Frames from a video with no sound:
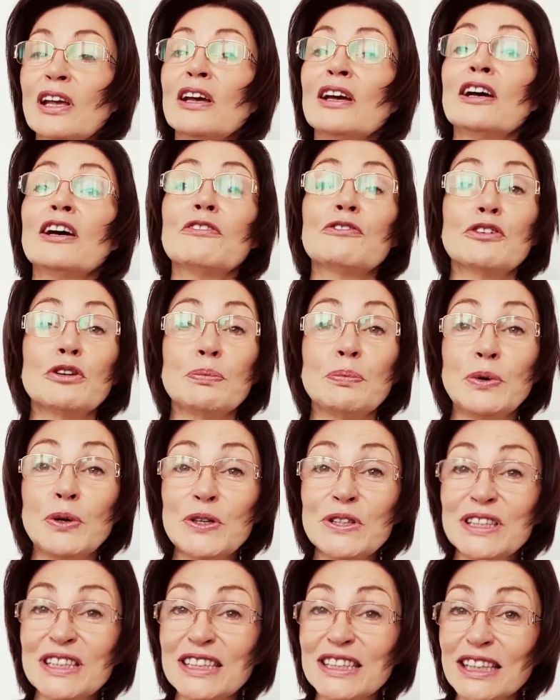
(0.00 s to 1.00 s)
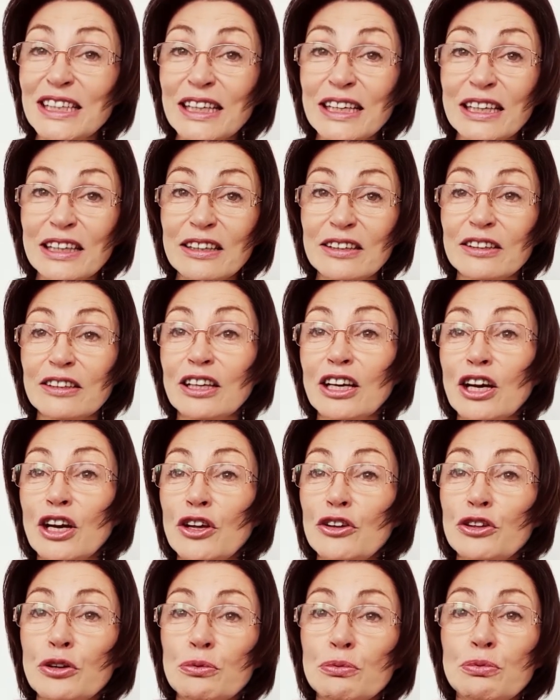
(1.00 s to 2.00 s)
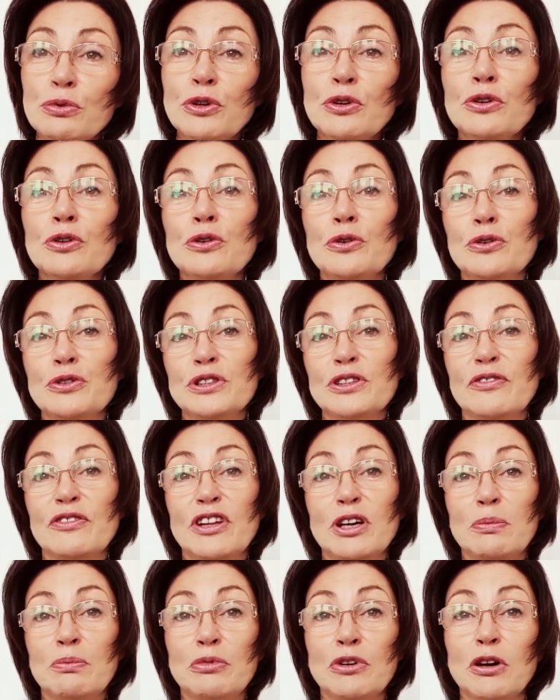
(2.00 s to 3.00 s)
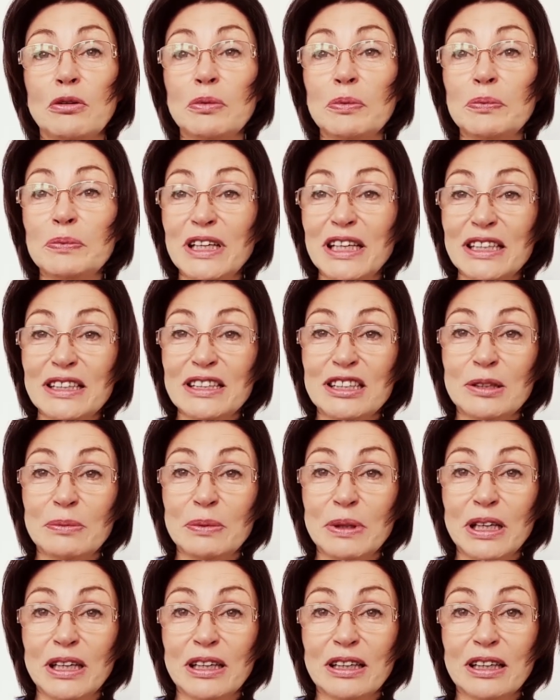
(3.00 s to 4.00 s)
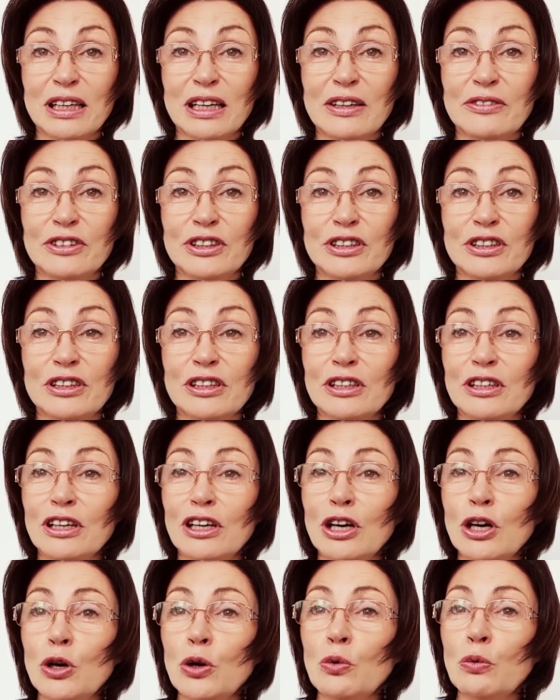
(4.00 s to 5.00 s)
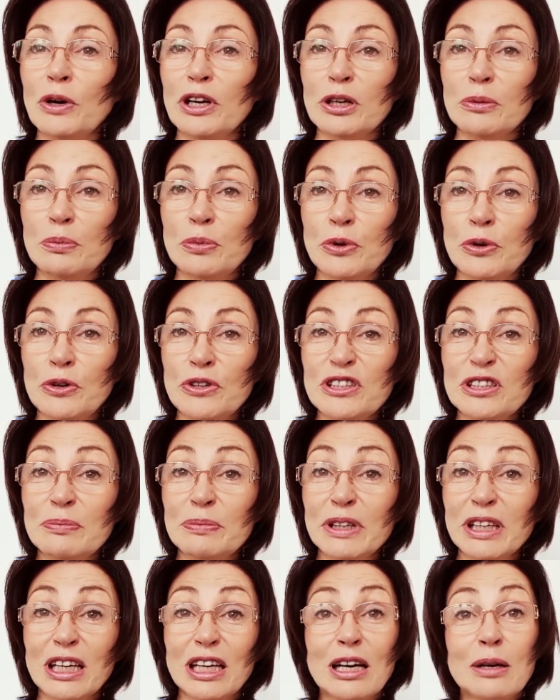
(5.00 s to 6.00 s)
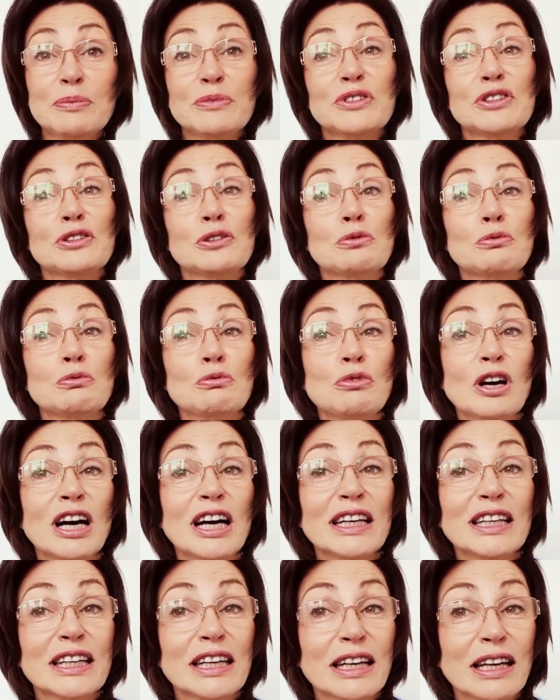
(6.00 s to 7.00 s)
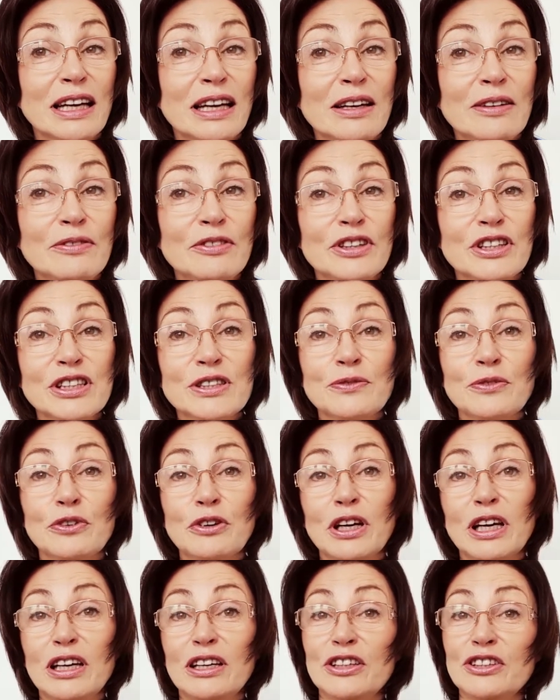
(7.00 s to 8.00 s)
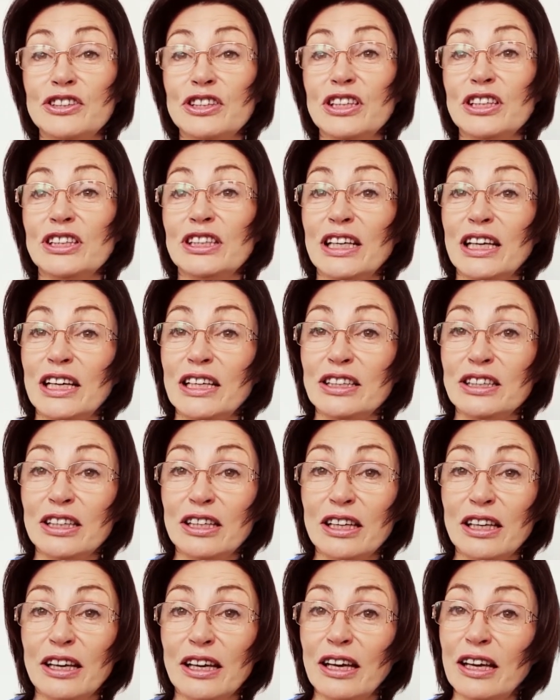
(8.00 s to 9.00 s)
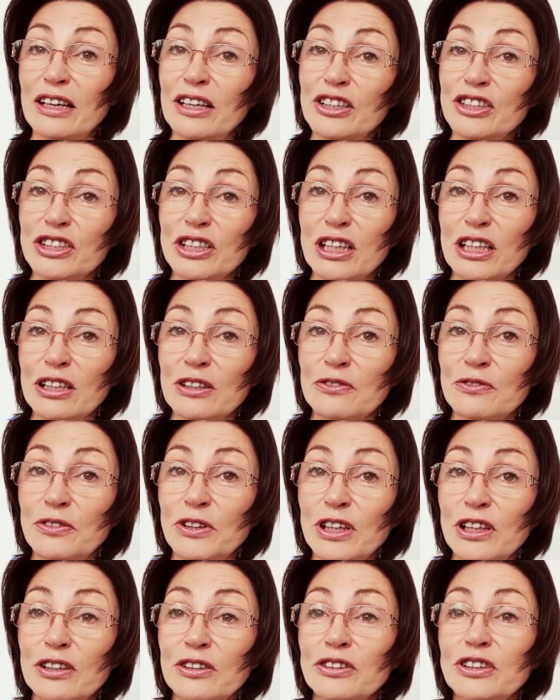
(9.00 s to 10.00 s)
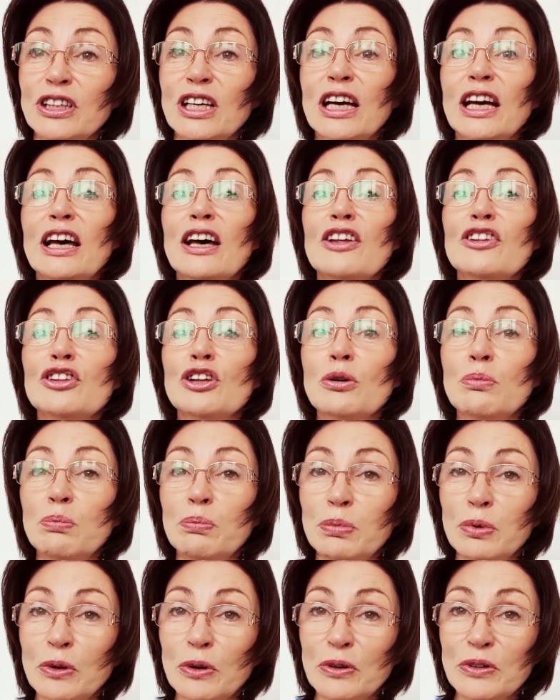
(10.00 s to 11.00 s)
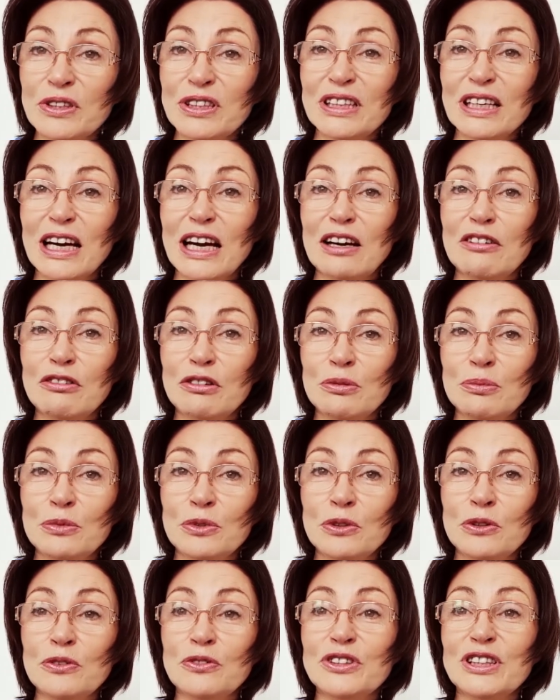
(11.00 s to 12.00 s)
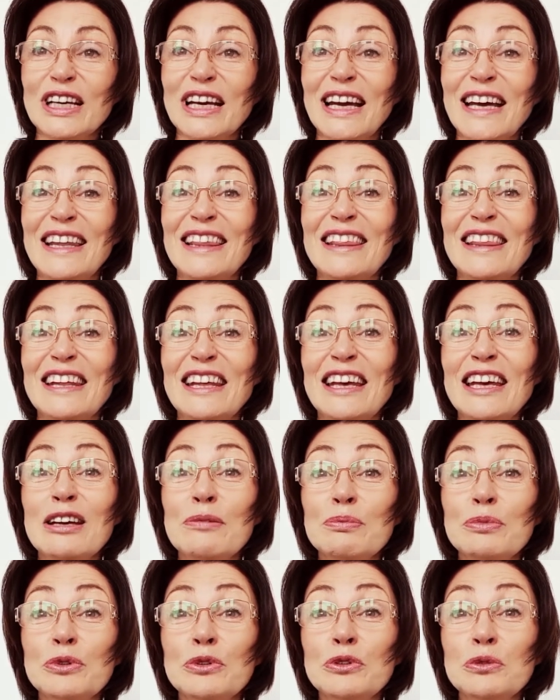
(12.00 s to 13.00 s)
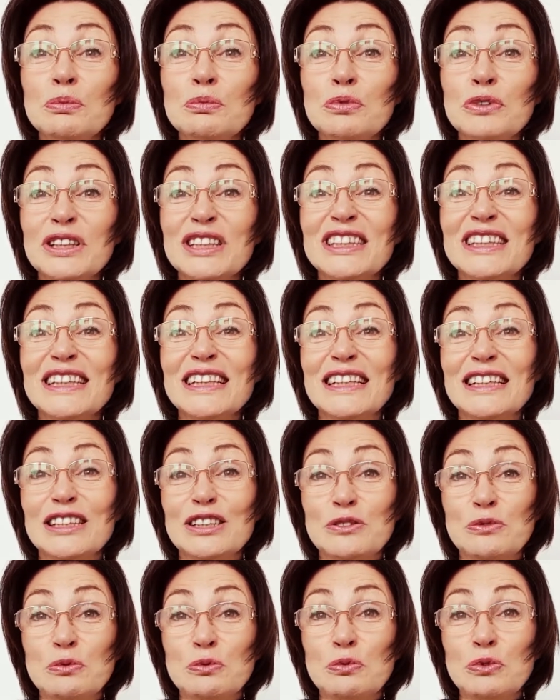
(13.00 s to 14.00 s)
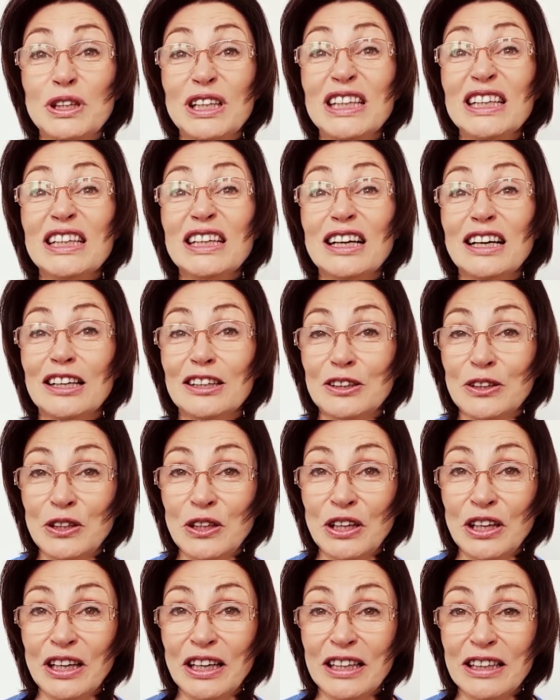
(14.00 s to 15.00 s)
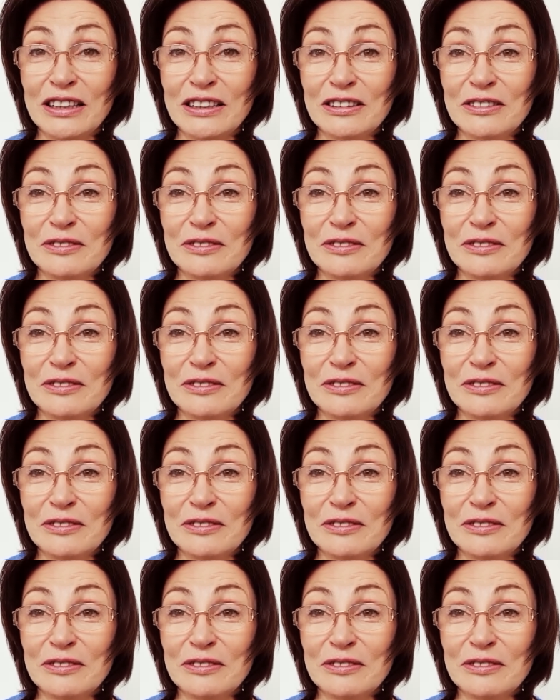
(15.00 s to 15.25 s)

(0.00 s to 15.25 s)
For a person to heal, the root cause of their problem needs to be uncovered. When a person becomes the right canvas for energy to enter their energetic field, the blocks are removed and their blueprint is realigned.